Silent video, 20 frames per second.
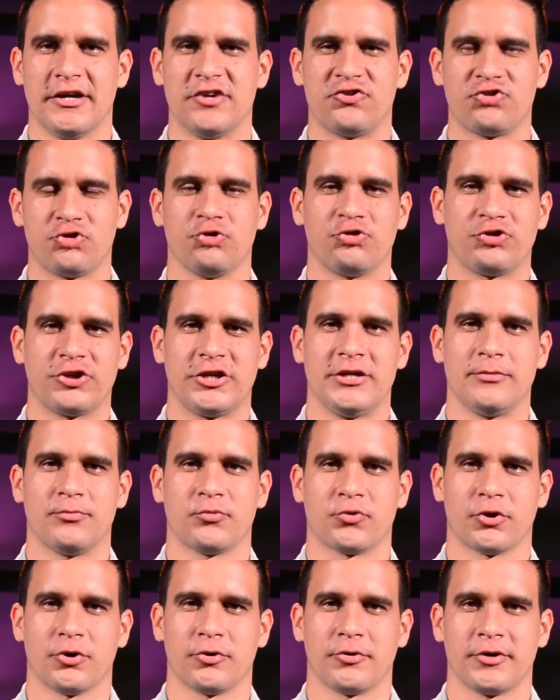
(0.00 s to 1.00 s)
issues keep
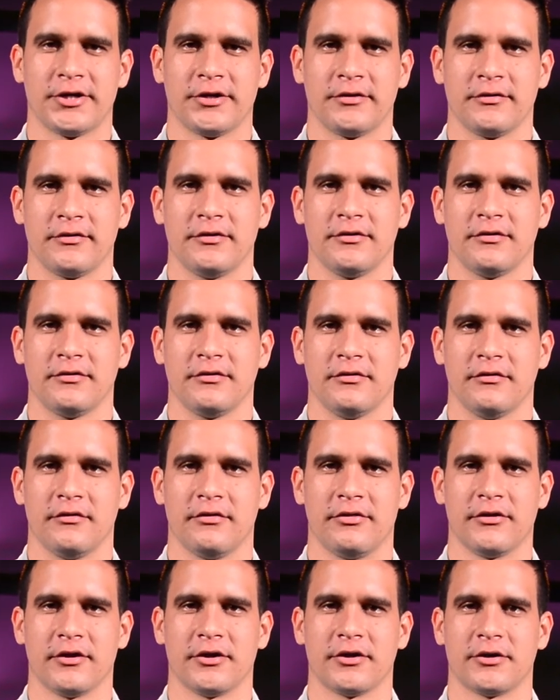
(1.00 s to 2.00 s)
growing,
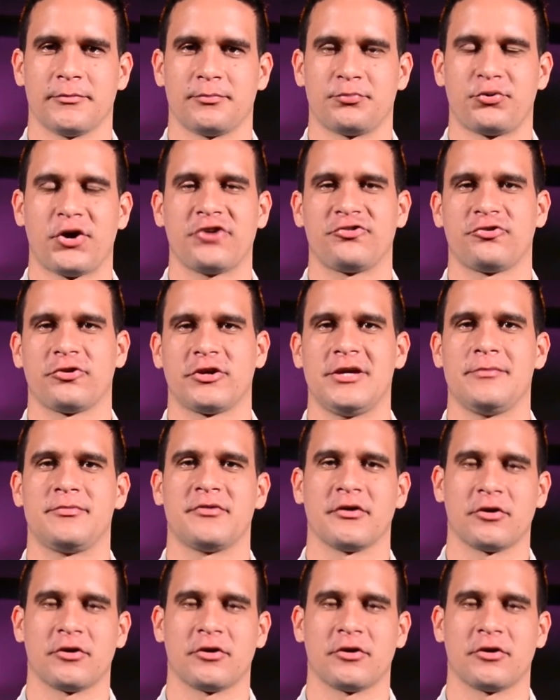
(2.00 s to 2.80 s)
the pressure keeps